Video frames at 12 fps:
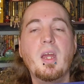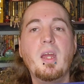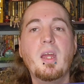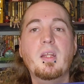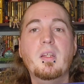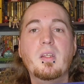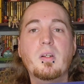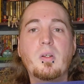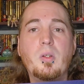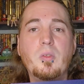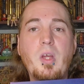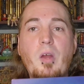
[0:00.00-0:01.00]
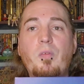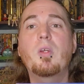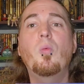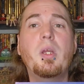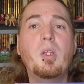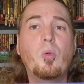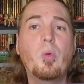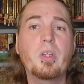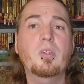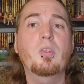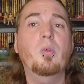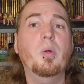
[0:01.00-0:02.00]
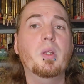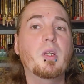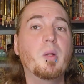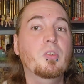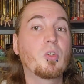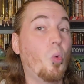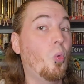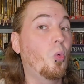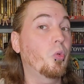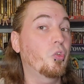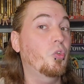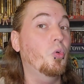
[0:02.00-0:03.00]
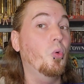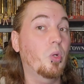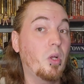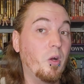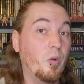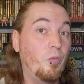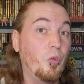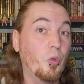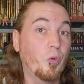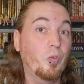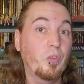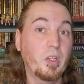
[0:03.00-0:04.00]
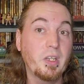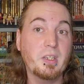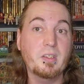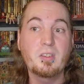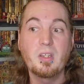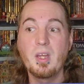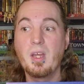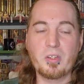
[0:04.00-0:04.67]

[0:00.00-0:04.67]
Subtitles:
and it'll definitely wet your whistle when it comes to old school kung fu flicks.